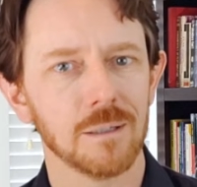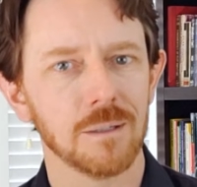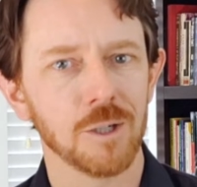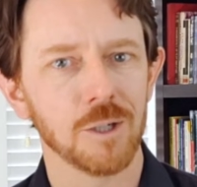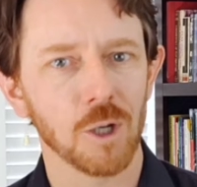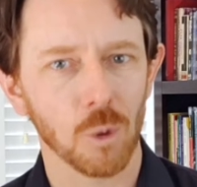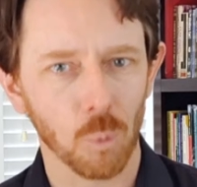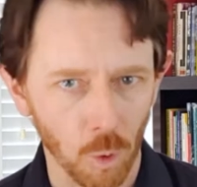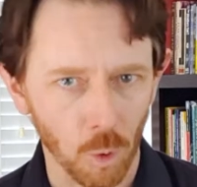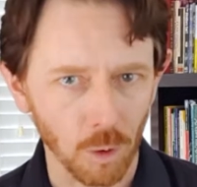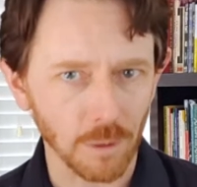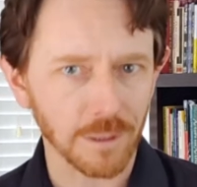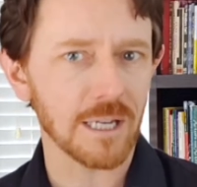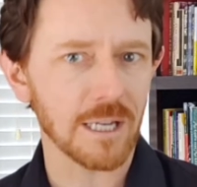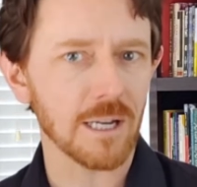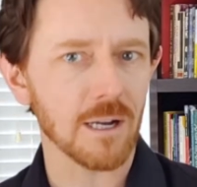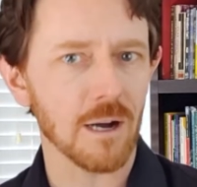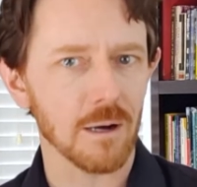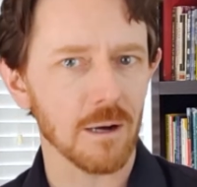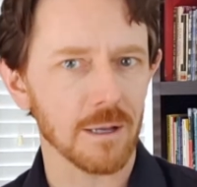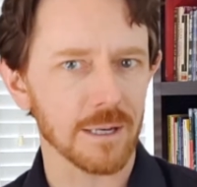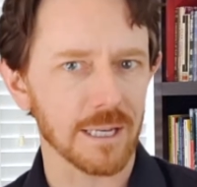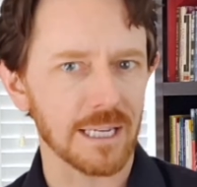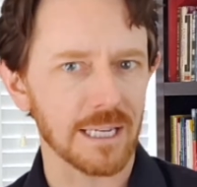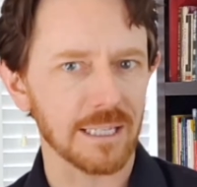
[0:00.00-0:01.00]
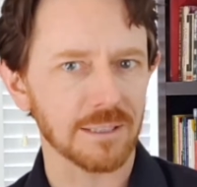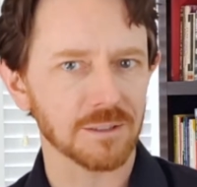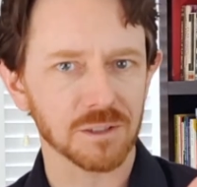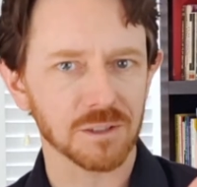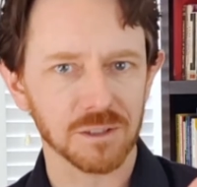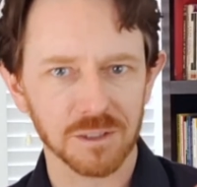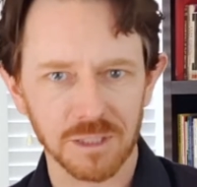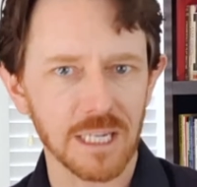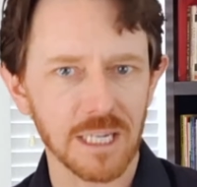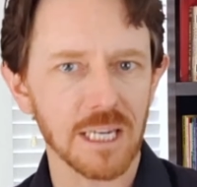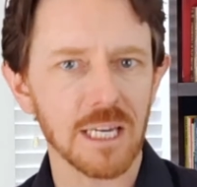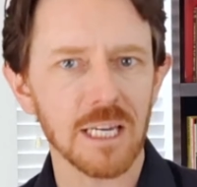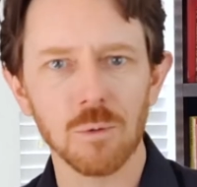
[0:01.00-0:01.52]
You're working on a
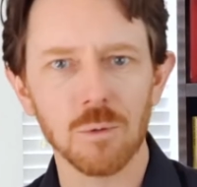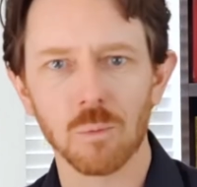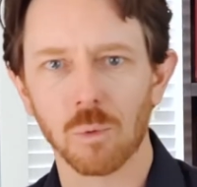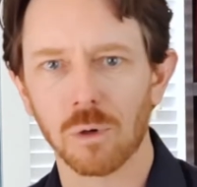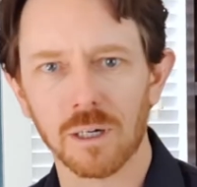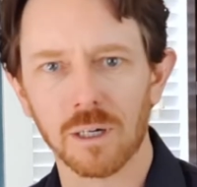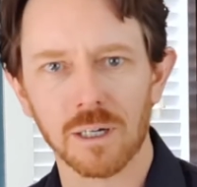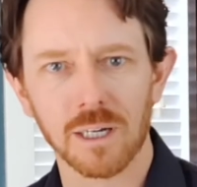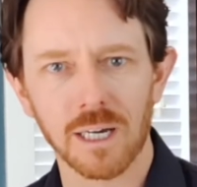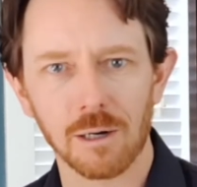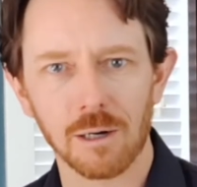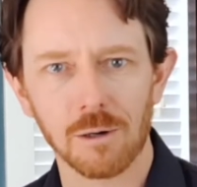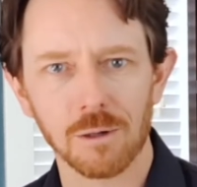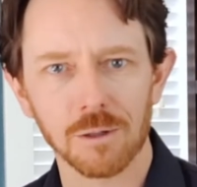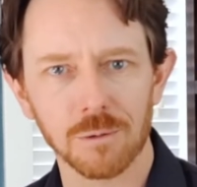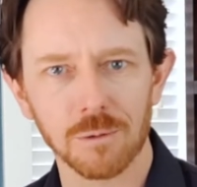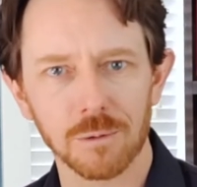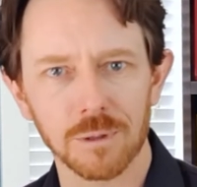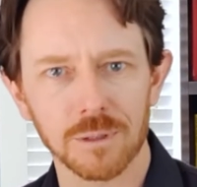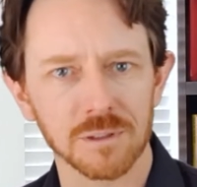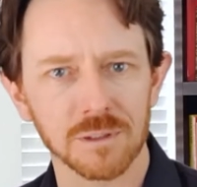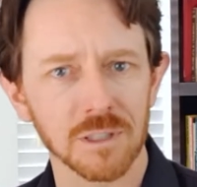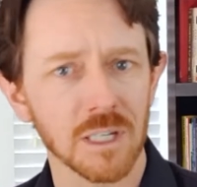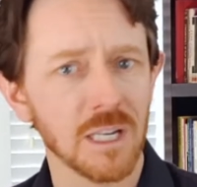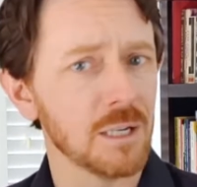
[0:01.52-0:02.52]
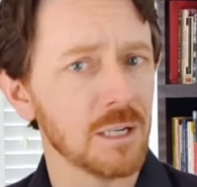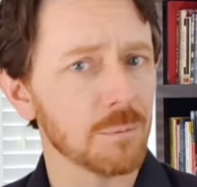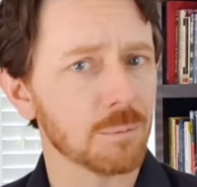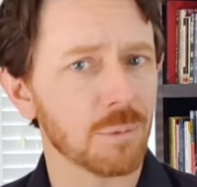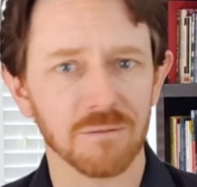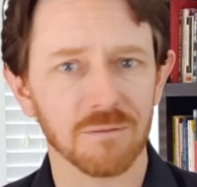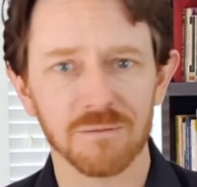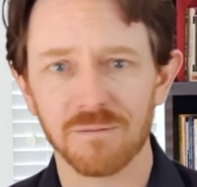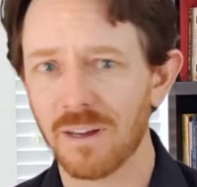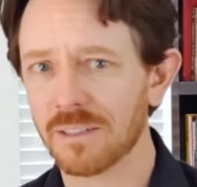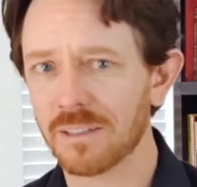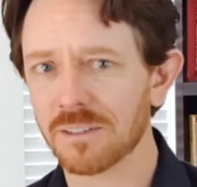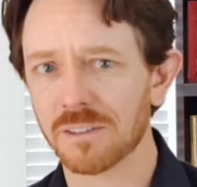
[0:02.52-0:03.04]
scene where a character is
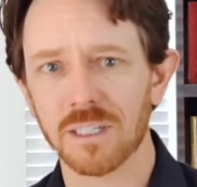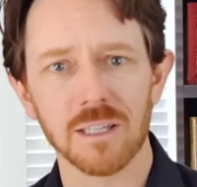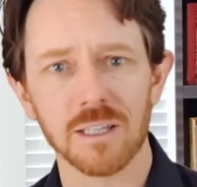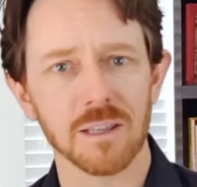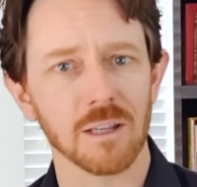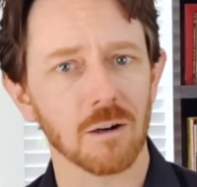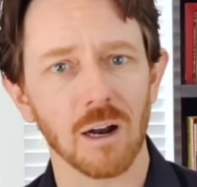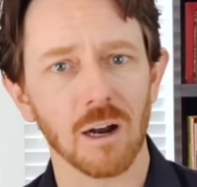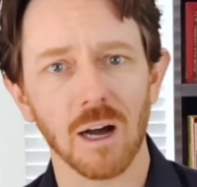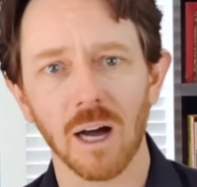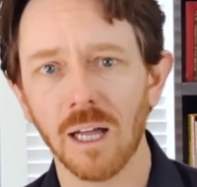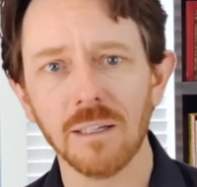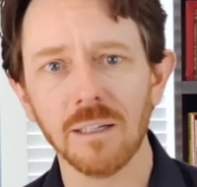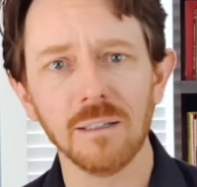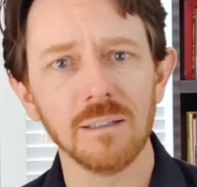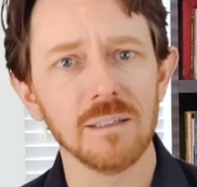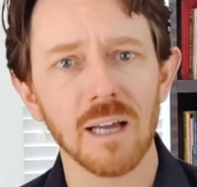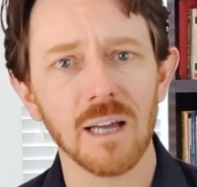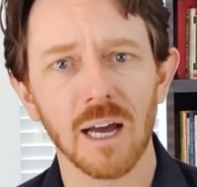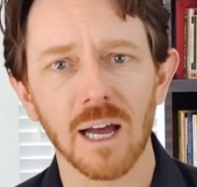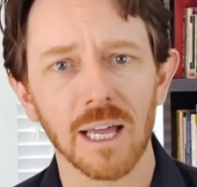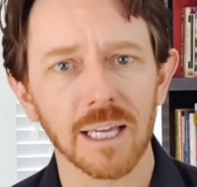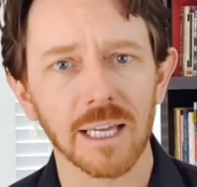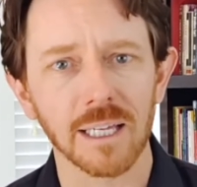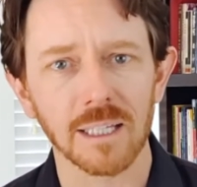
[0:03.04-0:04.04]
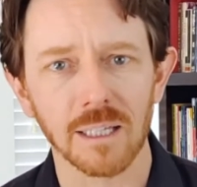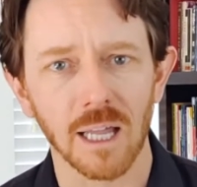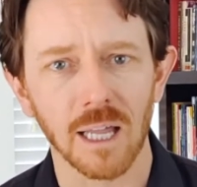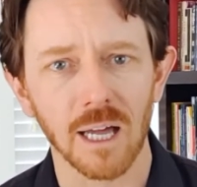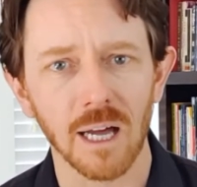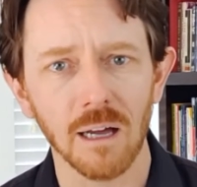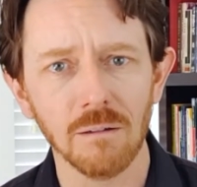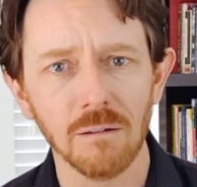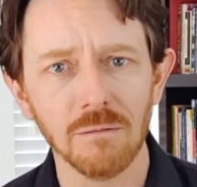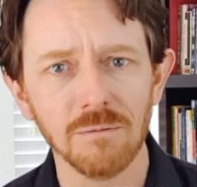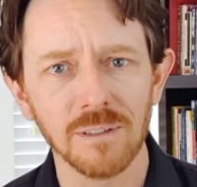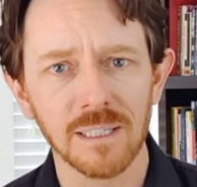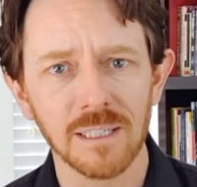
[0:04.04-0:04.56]
professing their undying
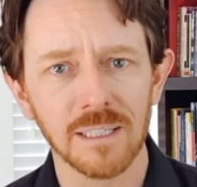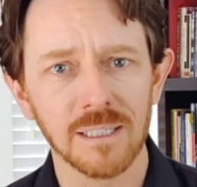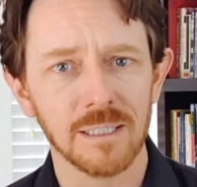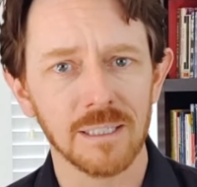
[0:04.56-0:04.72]
love.